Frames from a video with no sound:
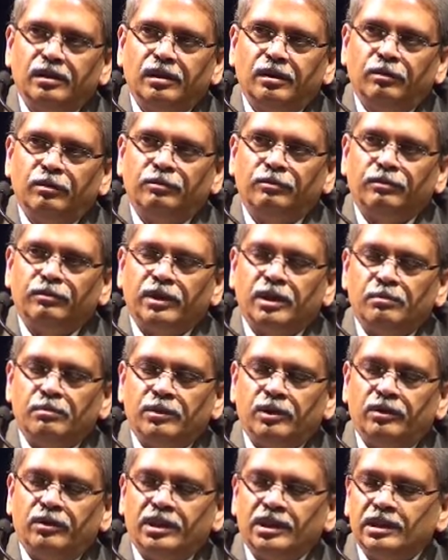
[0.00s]
of
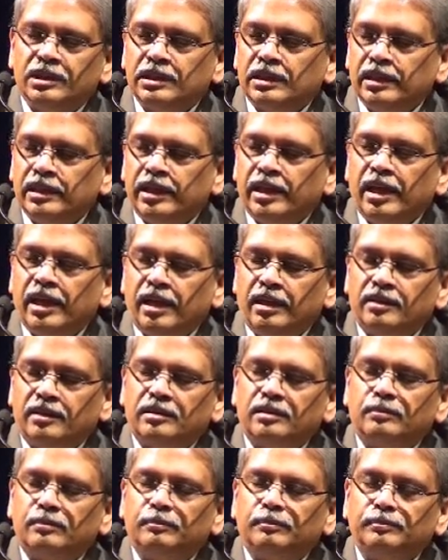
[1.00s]
computers in their
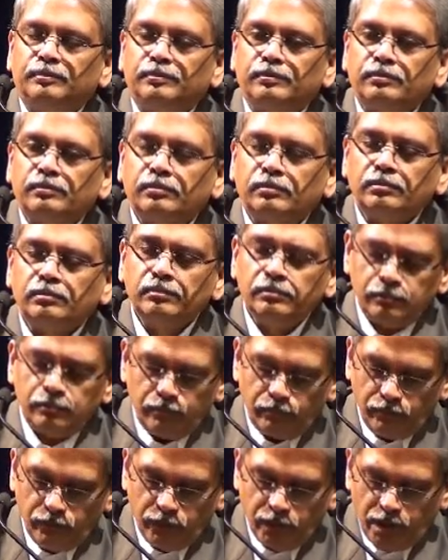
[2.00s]
hands.
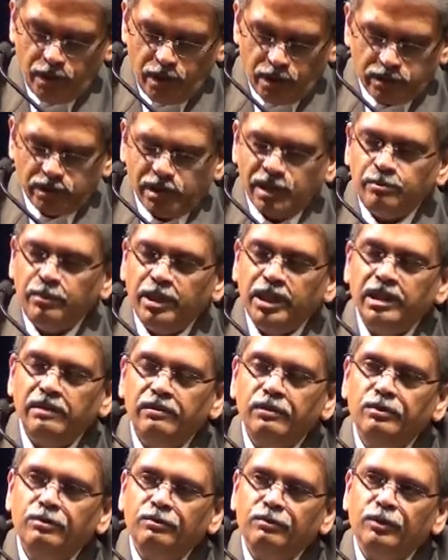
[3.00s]
So let me
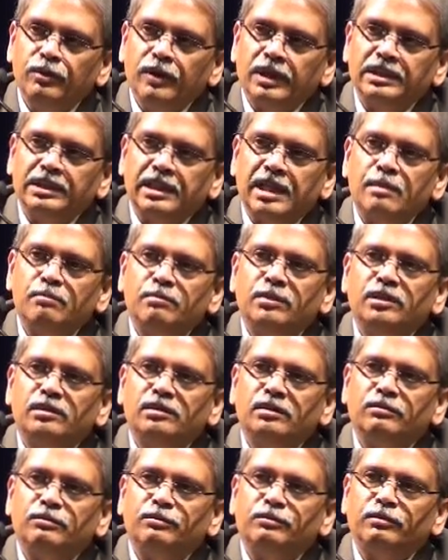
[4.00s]
give you a few
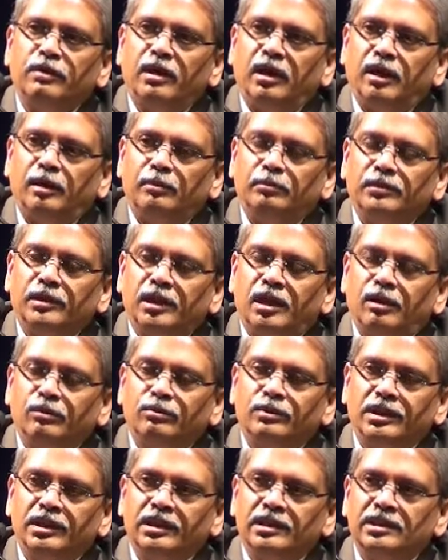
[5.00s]
examples of
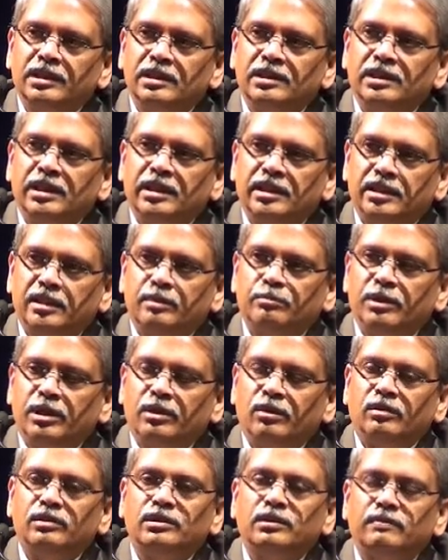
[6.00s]
how things are changing
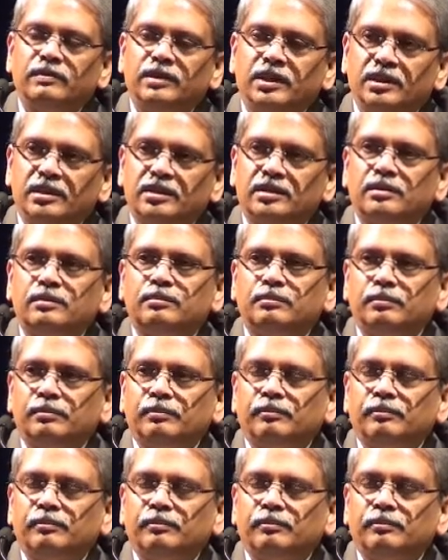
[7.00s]
because of this.